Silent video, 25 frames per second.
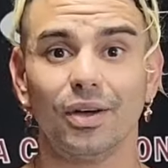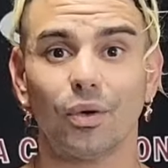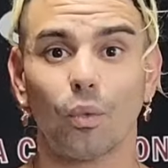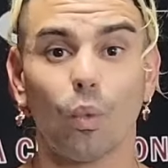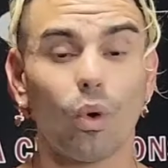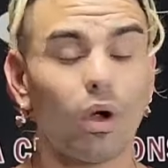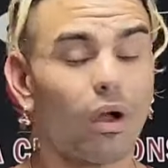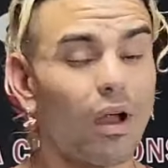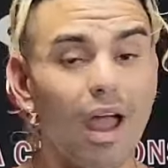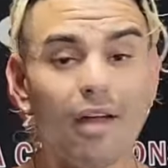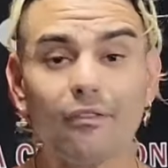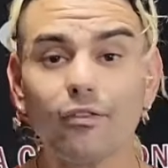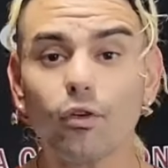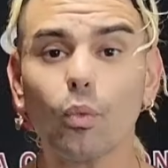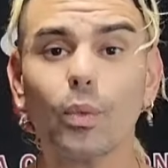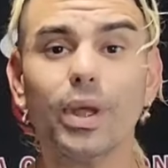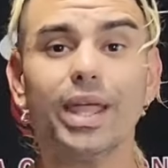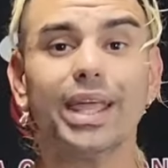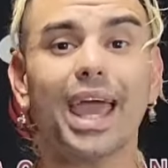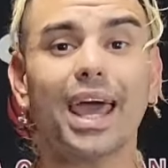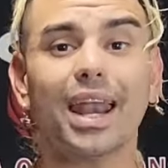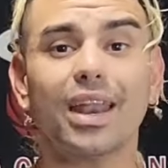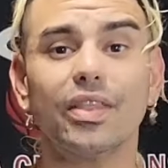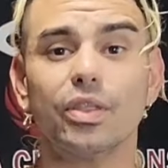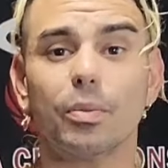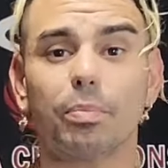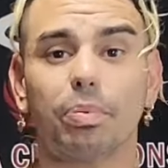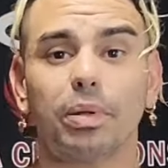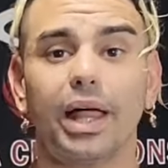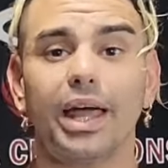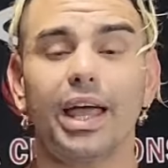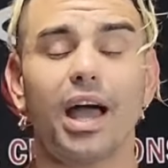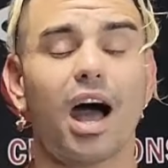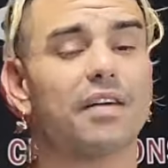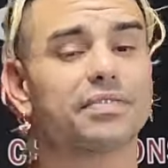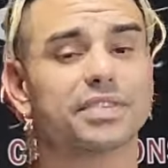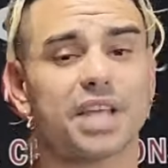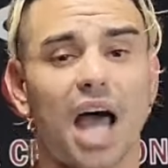Wherever we get in the
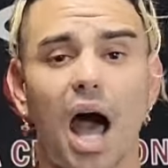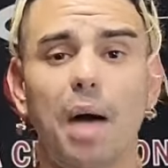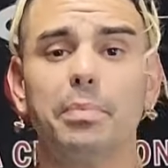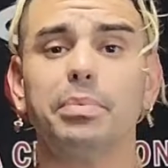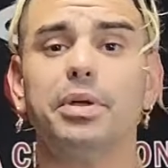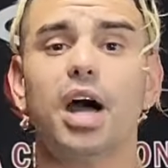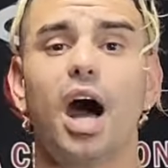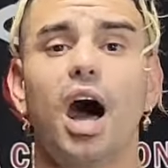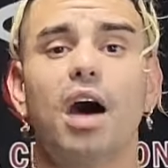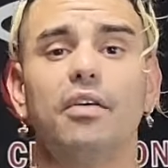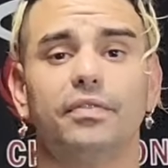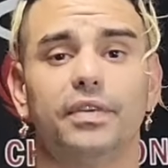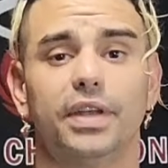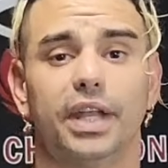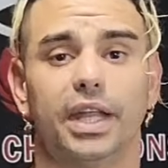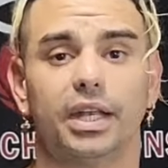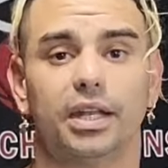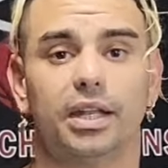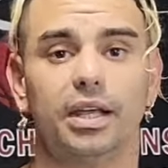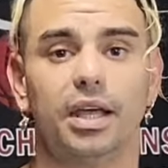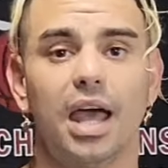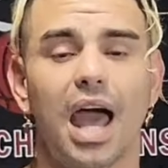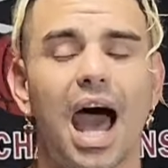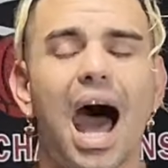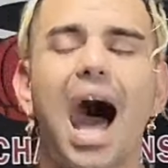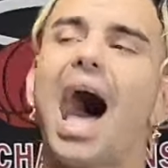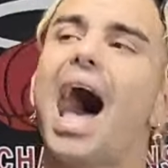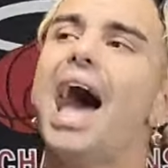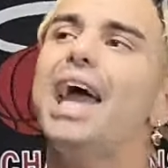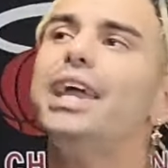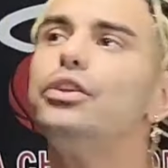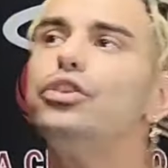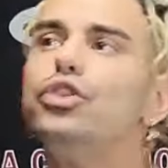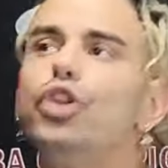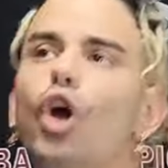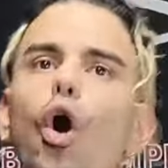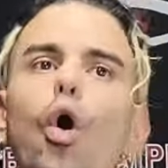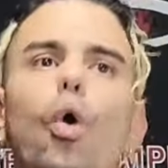playoffs, I'm confident.
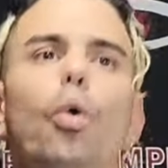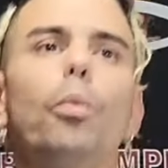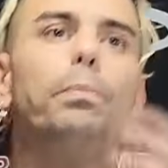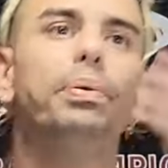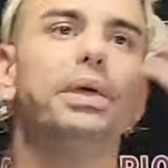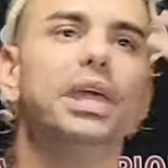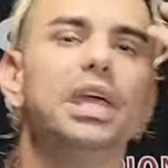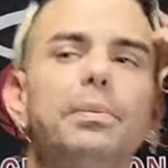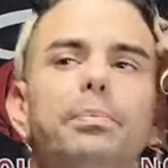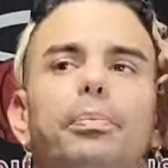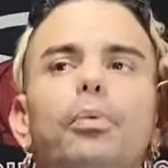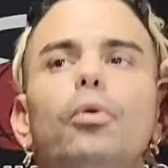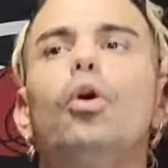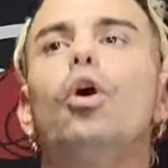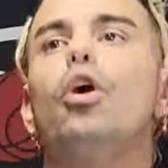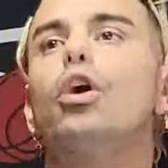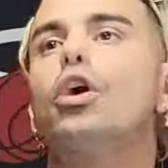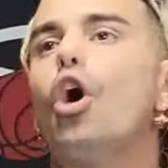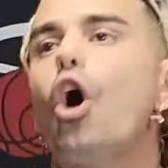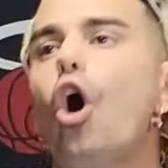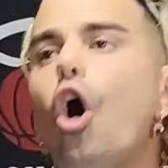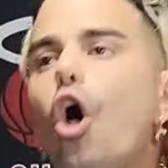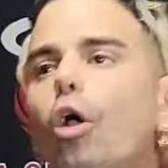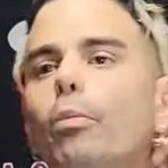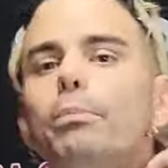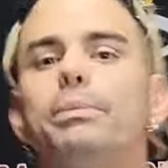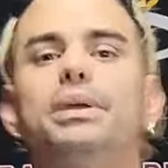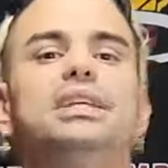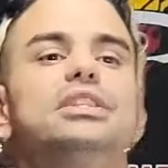I know people call